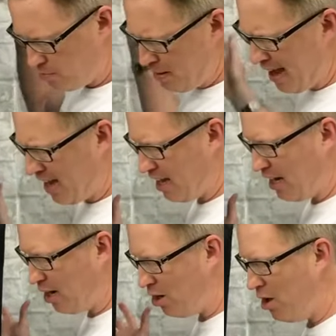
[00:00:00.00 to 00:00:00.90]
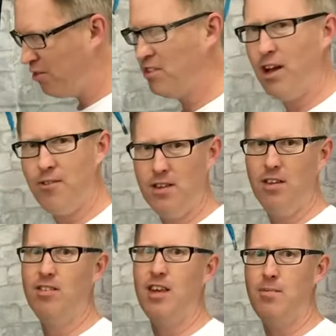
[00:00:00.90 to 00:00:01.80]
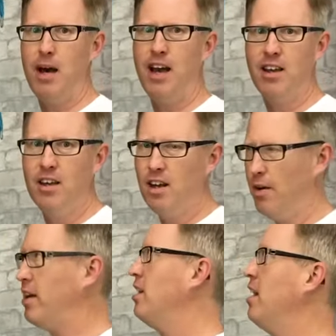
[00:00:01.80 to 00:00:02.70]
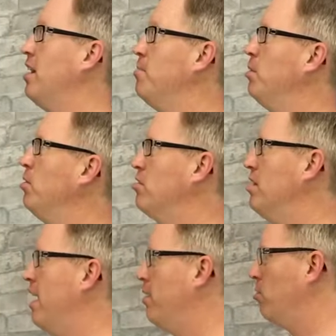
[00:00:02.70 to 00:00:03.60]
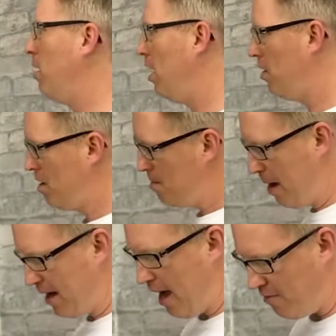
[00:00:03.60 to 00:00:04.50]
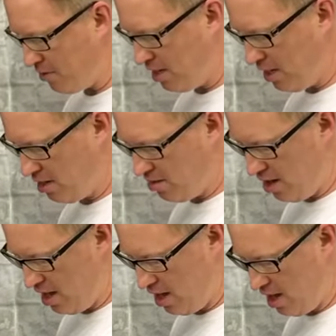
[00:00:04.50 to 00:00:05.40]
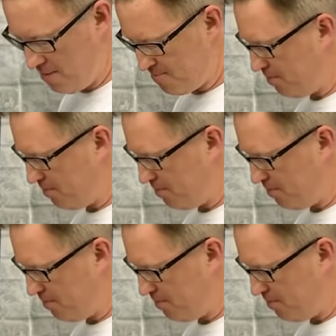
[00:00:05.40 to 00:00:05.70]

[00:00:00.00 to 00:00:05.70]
with packing a lot of stuff in this ski bag. I reckon you get your boots in there as well. Pack everything into here.